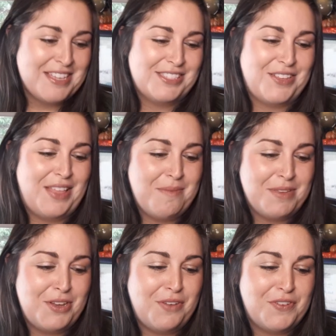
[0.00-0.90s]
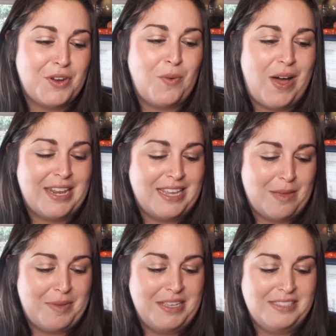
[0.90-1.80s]
So let me know if you're a waning
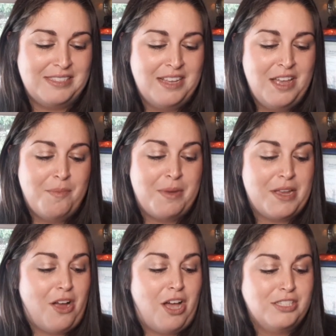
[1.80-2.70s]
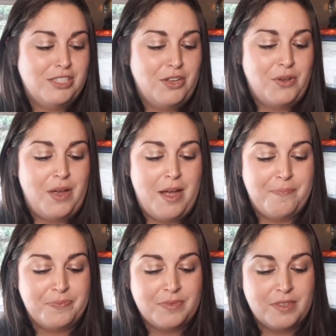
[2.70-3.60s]
gibbous, but you're also
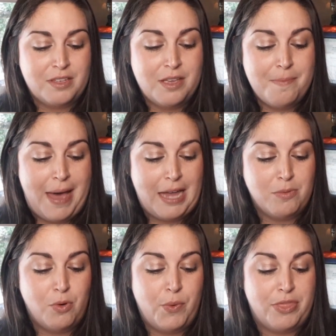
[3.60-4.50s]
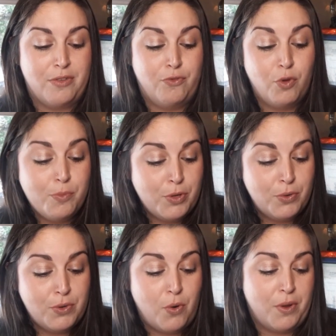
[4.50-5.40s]
um, compatible with the full
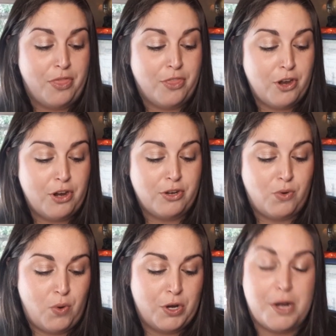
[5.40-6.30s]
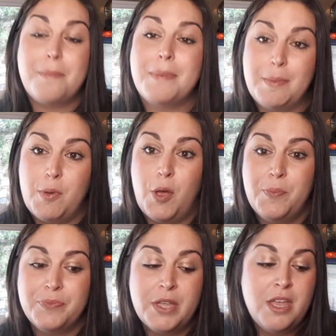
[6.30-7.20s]
moon or third quarter people.
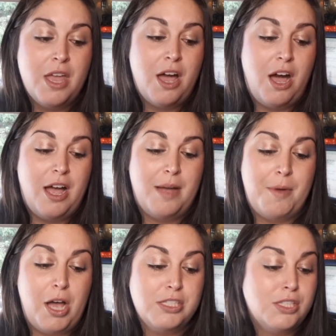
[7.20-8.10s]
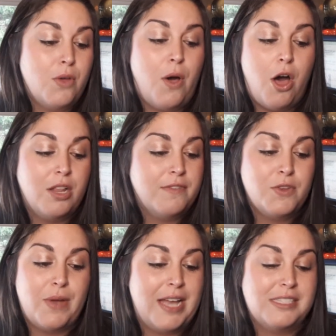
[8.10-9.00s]
Um, also, all of
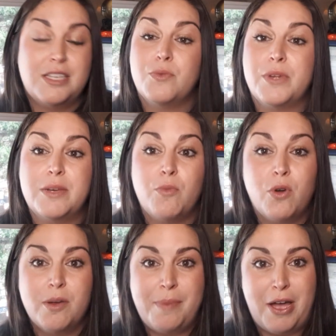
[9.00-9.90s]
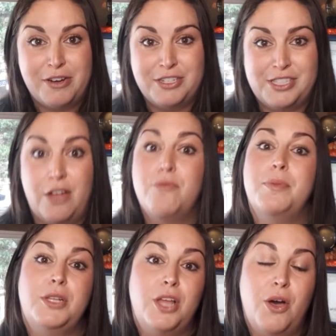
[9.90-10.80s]
you guys can read more about yourself
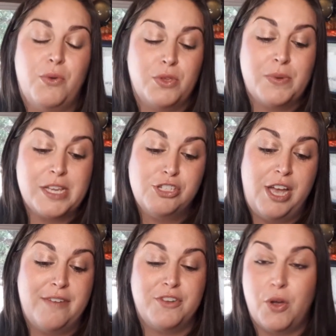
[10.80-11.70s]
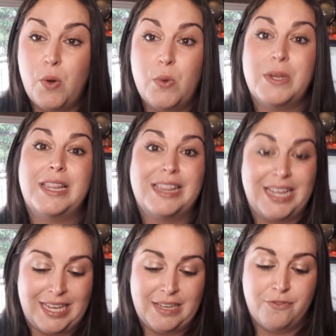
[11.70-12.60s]
below. You each have your own
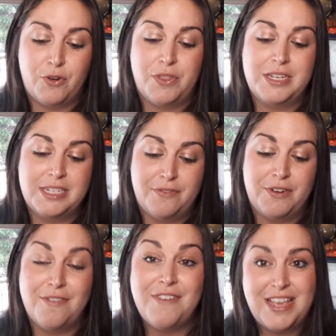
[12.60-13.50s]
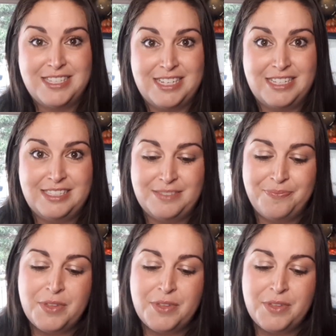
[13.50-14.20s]
link for the different phases.